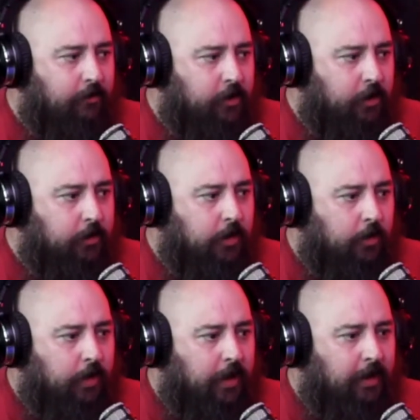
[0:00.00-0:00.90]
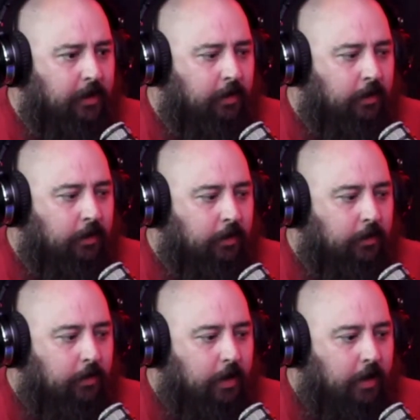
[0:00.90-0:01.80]
done cocaine
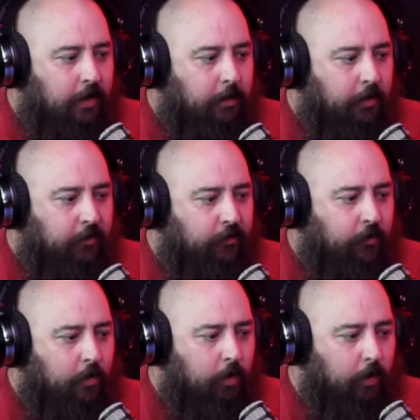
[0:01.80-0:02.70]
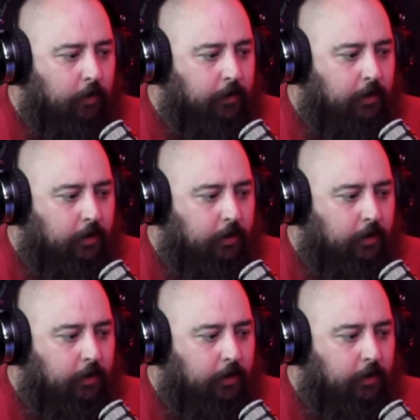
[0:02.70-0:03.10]
and then performed.